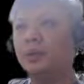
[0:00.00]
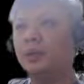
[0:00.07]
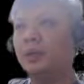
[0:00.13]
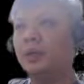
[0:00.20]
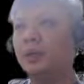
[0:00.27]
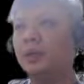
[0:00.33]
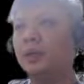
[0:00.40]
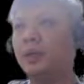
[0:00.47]

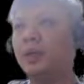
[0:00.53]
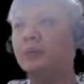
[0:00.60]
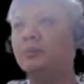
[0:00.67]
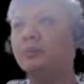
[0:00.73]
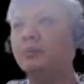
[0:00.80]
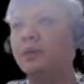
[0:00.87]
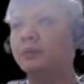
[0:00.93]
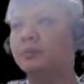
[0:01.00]
and
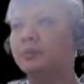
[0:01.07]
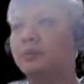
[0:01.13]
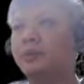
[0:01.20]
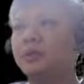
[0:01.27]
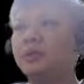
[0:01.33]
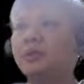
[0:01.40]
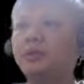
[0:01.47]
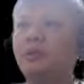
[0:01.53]
Black would seize
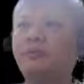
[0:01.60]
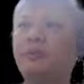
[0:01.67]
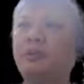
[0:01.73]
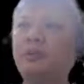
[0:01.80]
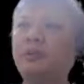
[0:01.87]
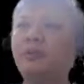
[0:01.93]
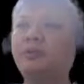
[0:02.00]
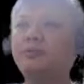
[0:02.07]
the
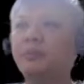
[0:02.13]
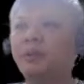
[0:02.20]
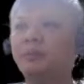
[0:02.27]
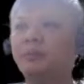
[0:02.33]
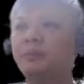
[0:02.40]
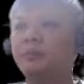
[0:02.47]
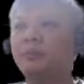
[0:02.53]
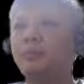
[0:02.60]
advantage by
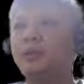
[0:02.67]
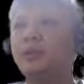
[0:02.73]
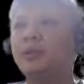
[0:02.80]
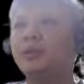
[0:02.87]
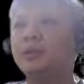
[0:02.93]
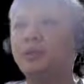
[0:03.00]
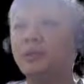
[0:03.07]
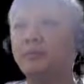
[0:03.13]
playing
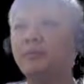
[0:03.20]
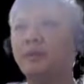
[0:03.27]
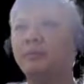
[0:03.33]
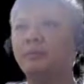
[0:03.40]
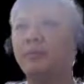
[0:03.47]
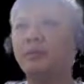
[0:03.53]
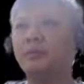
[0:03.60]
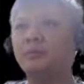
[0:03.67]
c5
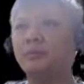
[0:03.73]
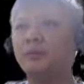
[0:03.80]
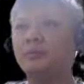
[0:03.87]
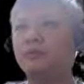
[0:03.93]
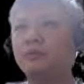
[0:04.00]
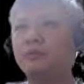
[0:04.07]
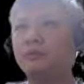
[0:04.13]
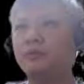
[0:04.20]
minus 1.
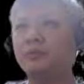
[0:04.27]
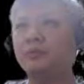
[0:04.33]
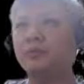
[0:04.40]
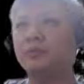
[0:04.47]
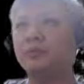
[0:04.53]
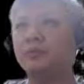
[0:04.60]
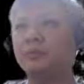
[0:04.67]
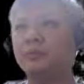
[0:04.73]
This
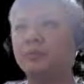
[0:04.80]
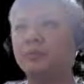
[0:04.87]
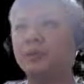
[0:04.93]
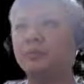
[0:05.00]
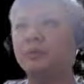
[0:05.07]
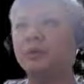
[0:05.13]
would be somewhat of